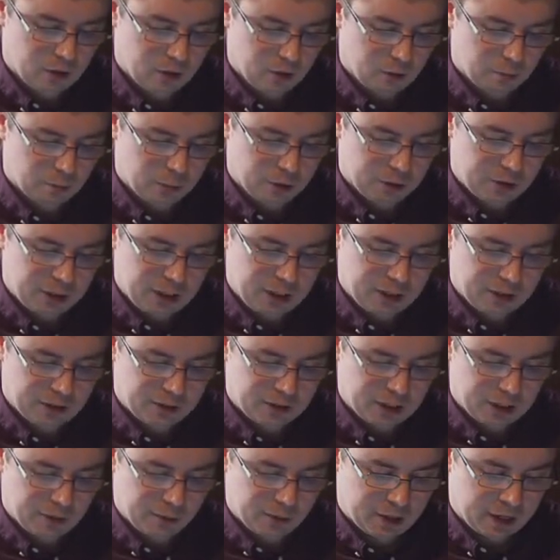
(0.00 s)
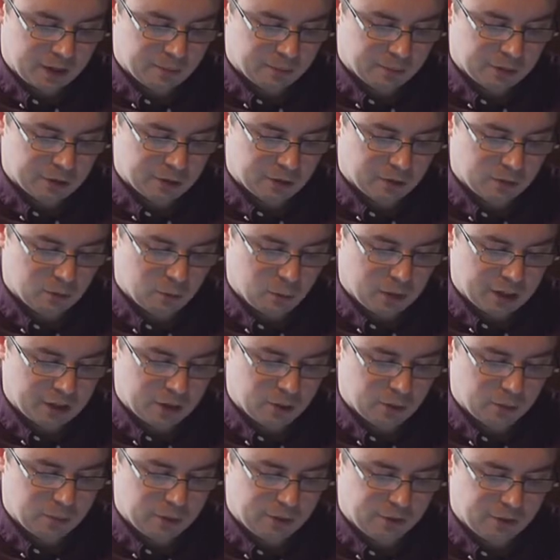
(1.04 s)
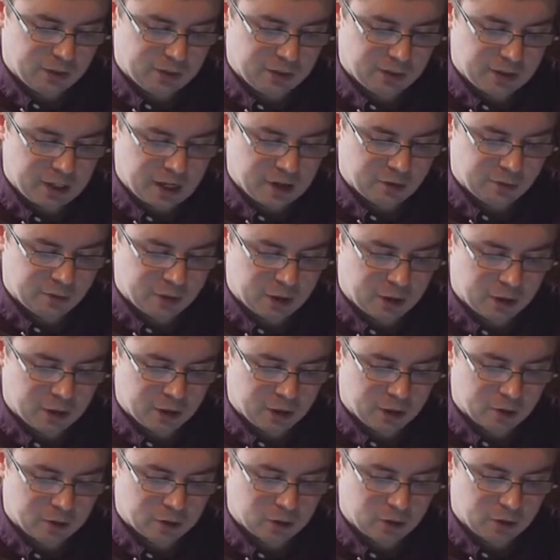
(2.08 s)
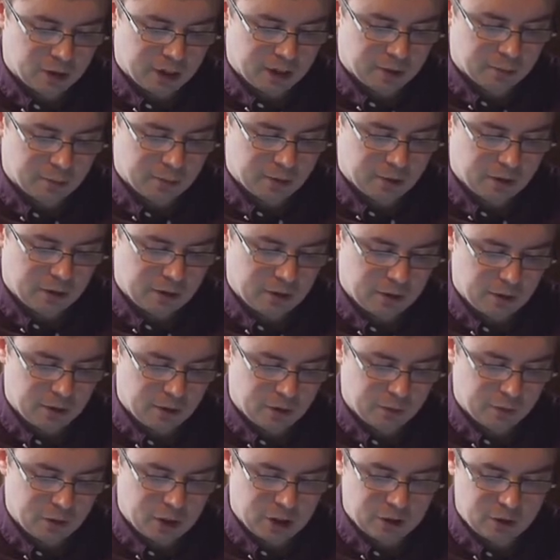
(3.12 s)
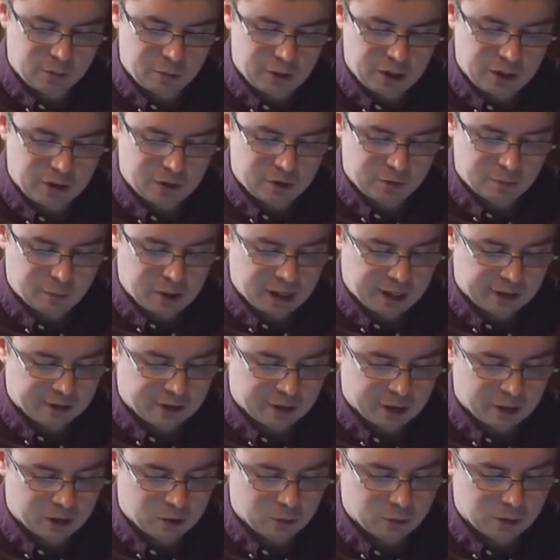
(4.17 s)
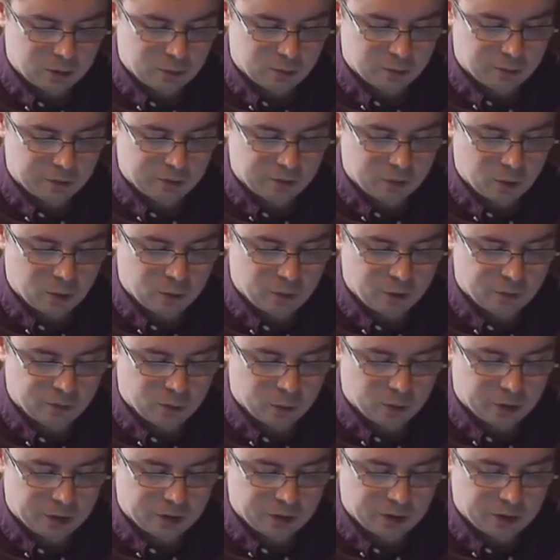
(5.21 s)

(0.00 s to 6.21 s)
Putting in at Southampton, where she would be fitted out for her long trip, the first piece of bad luck which would befall the voyage